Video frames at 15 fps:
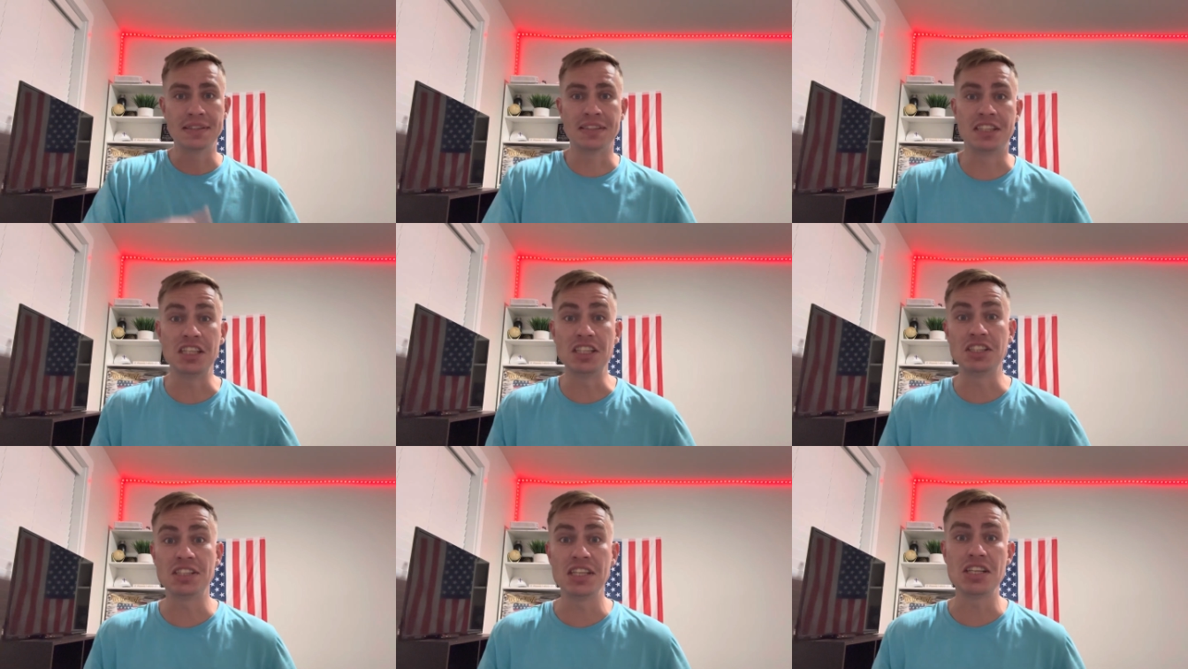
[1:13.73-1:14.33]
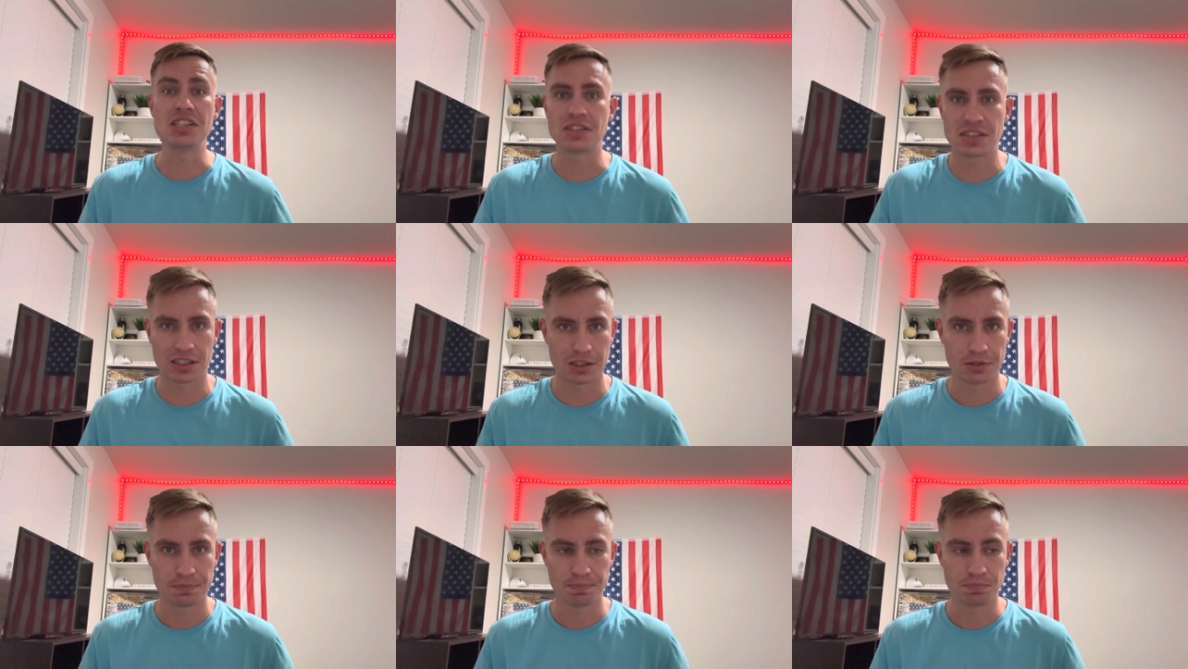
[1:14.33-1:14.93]

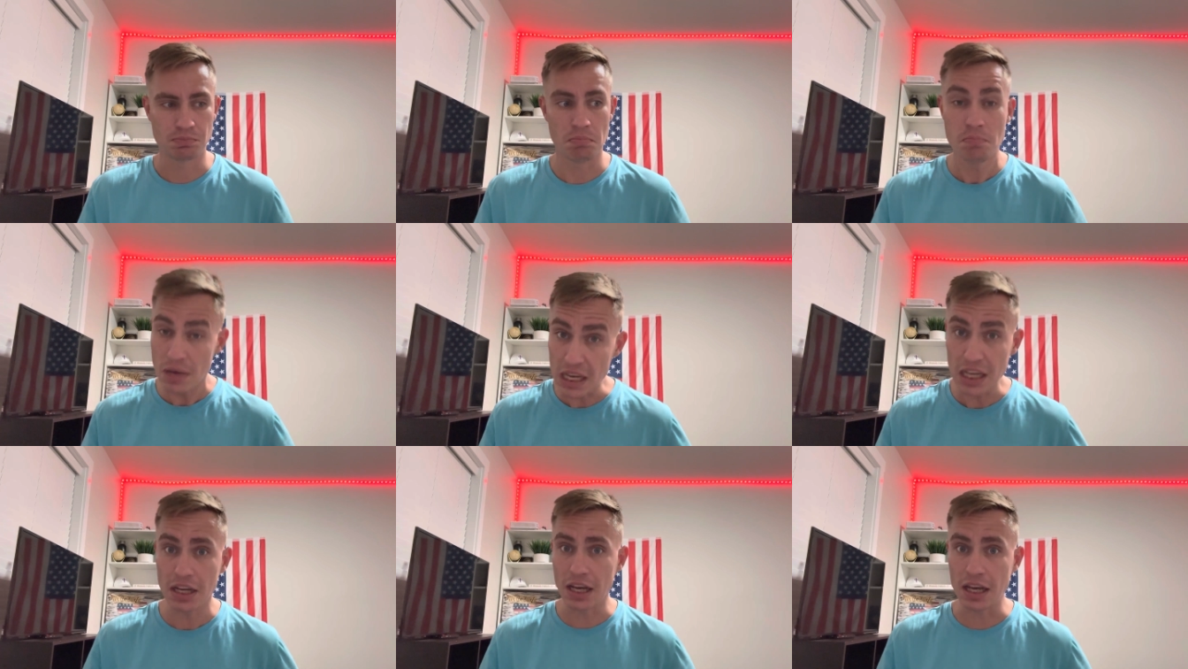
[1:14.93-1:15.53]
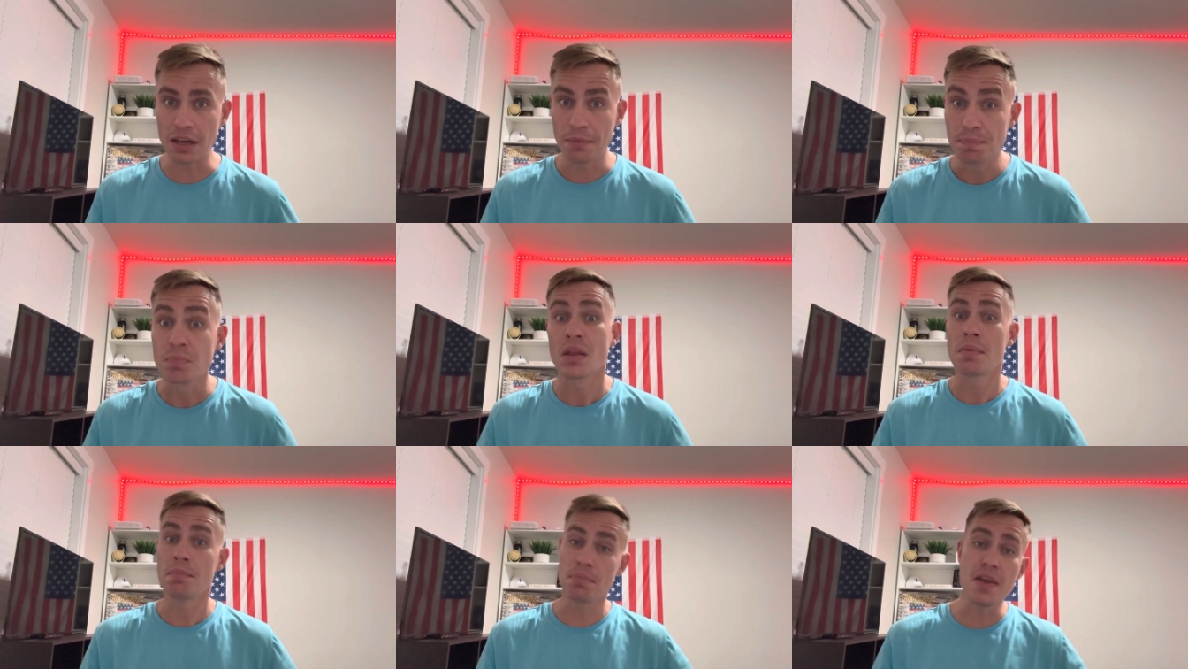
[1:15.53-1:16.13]
deceased, meaning
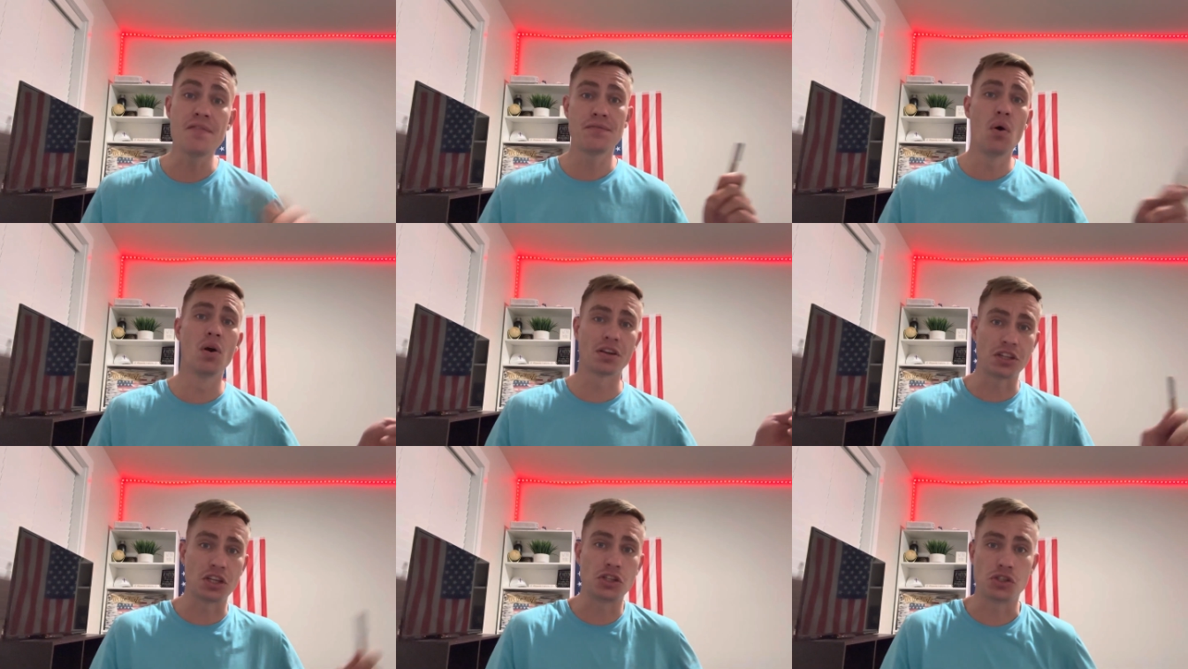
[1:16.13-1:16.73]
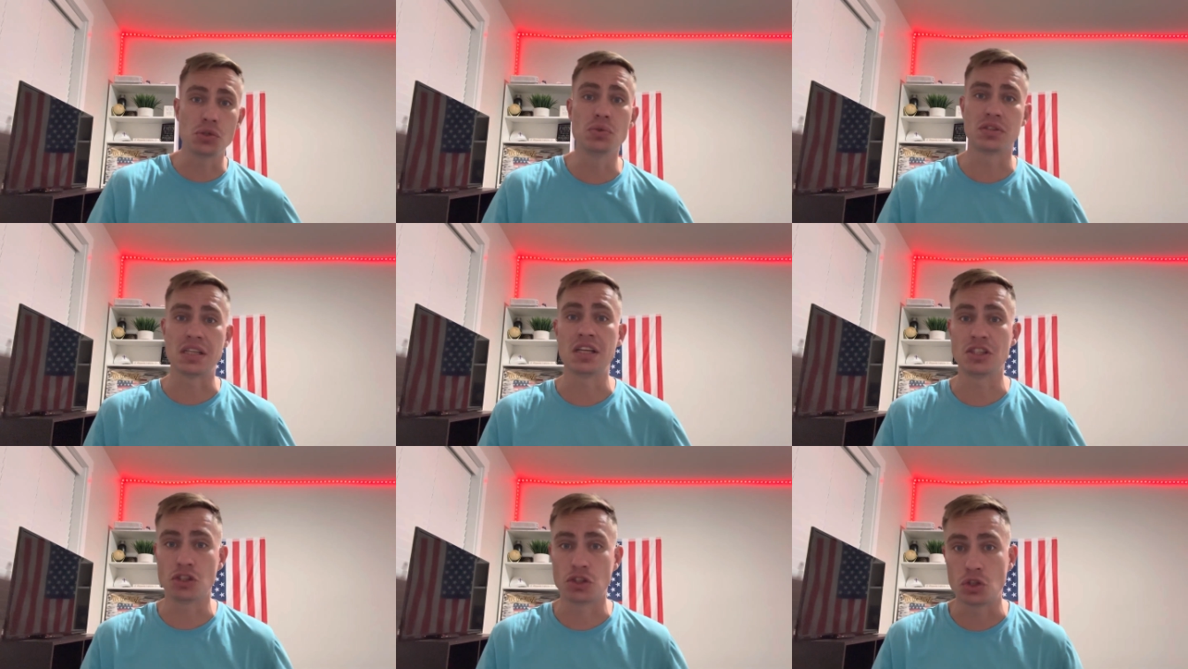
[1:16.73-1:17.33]
before the
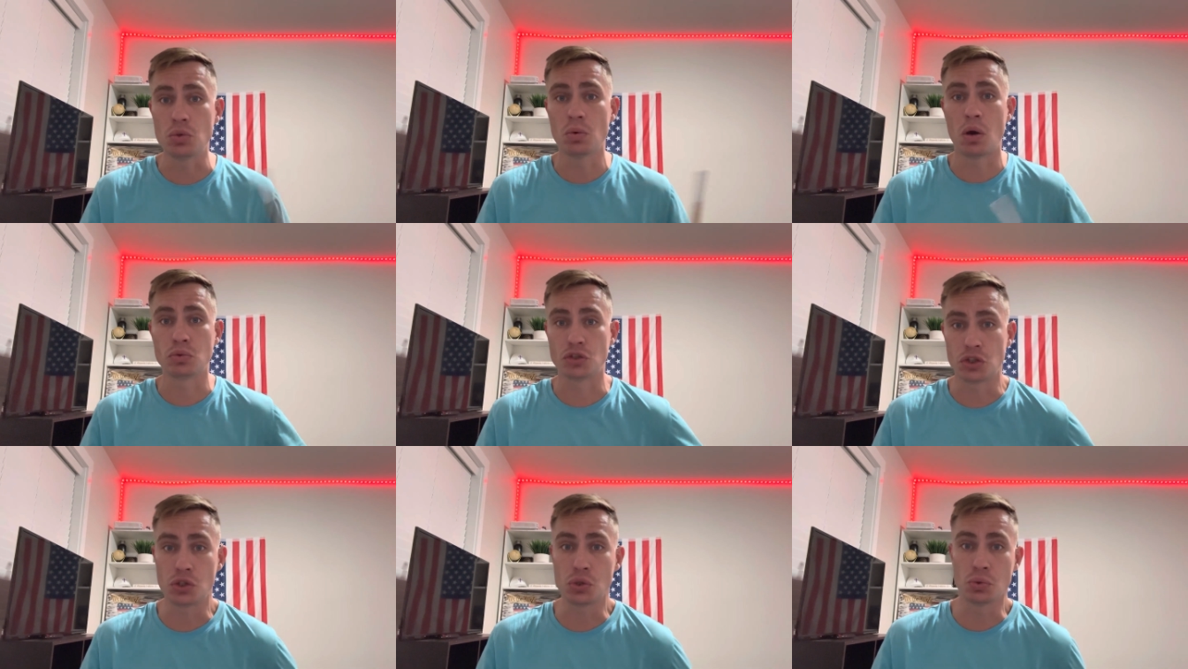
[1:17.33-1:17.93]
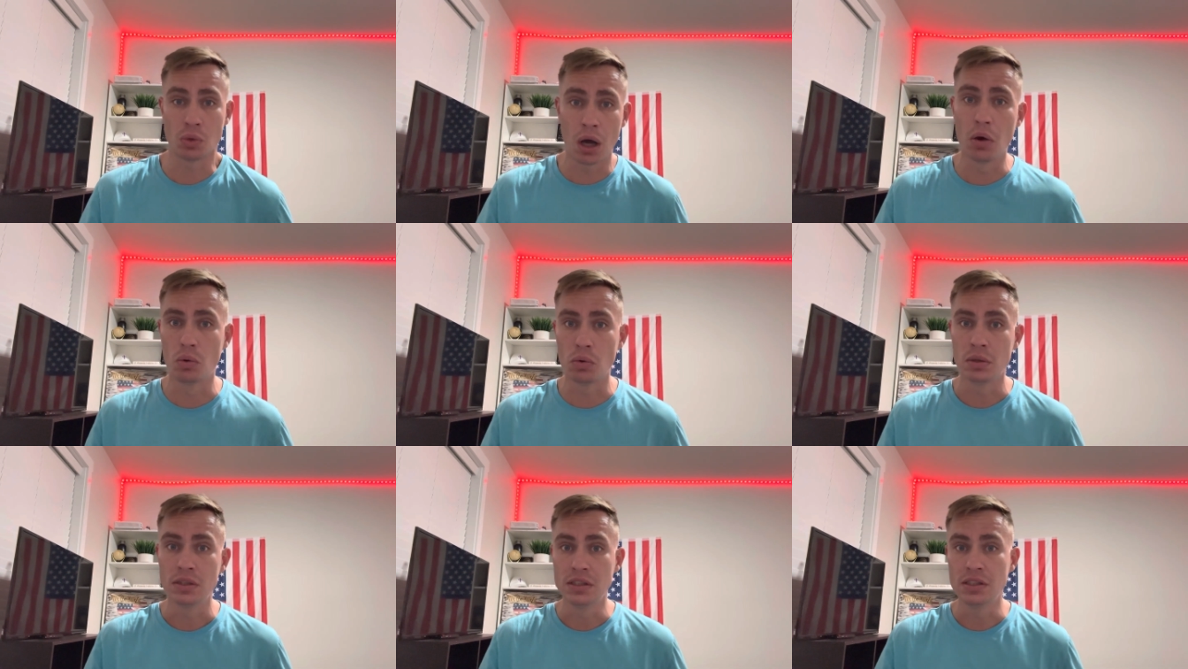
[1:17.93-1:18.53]
choosing in
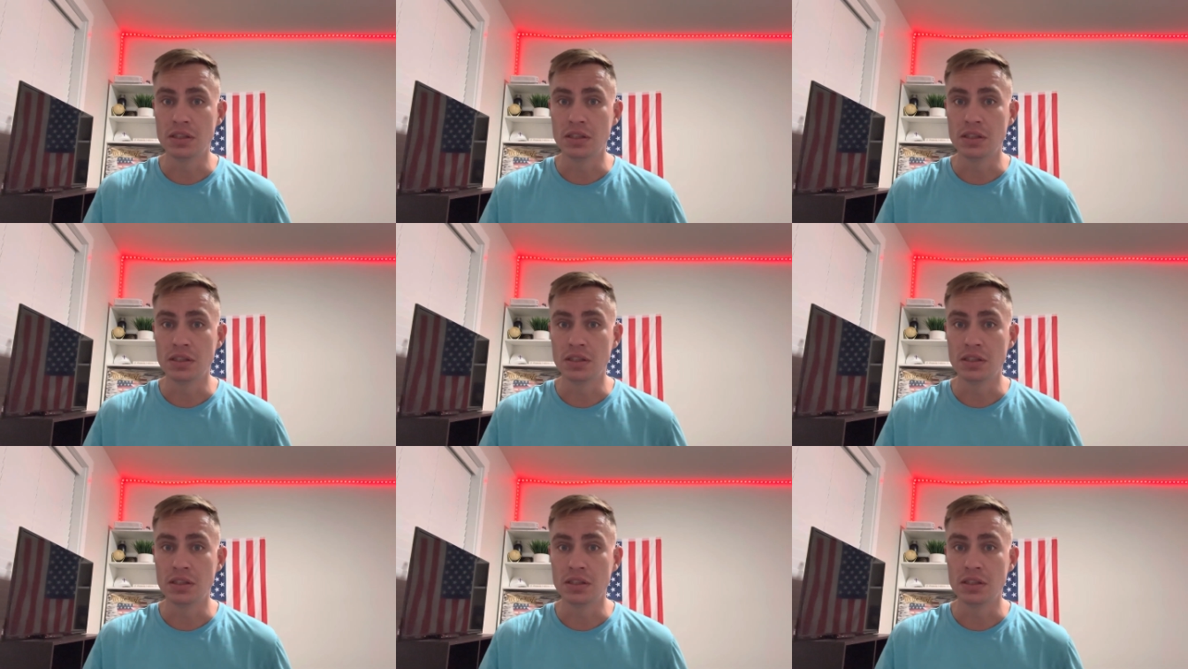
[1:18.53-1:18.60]
2020,